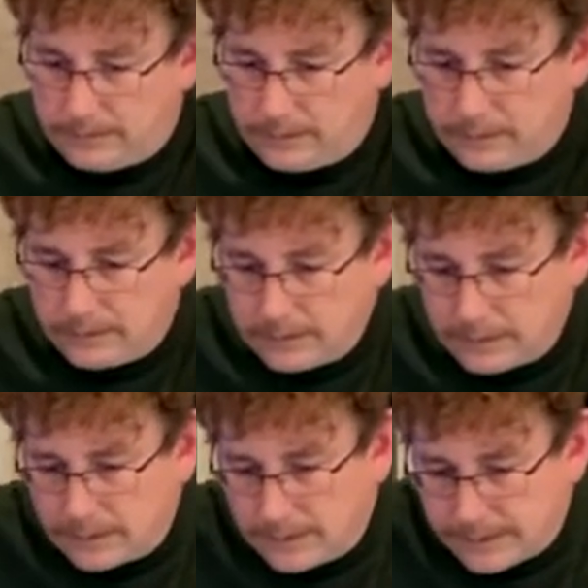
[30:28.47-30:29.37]

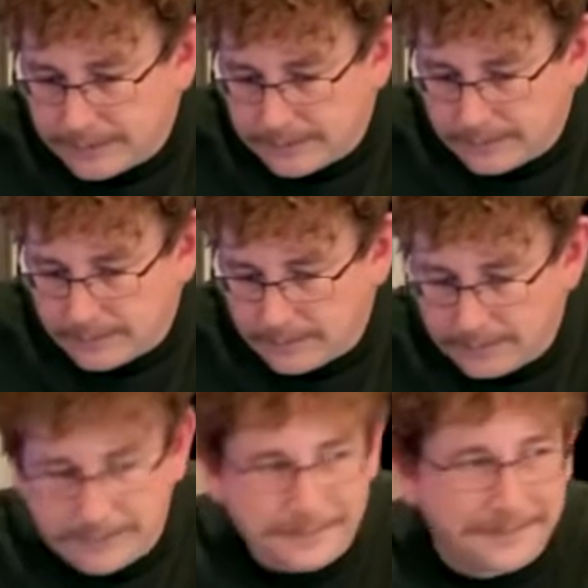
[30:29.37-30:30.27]

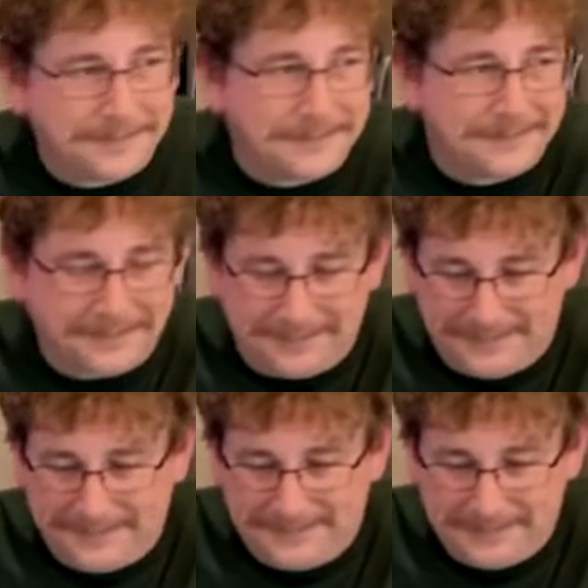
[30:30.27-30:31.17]

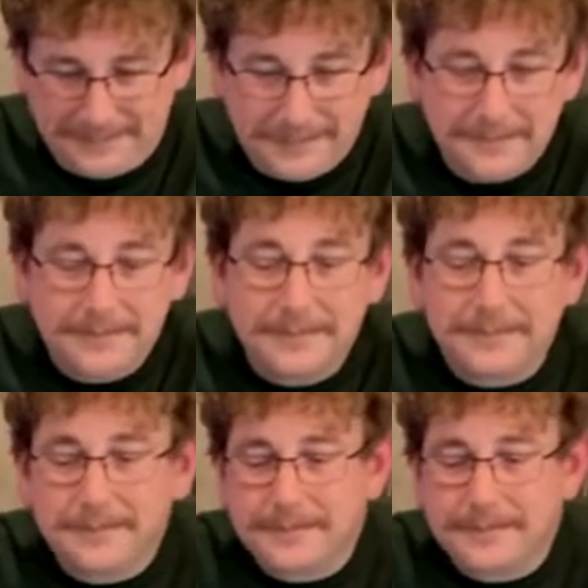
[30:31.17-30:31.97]
[no speech]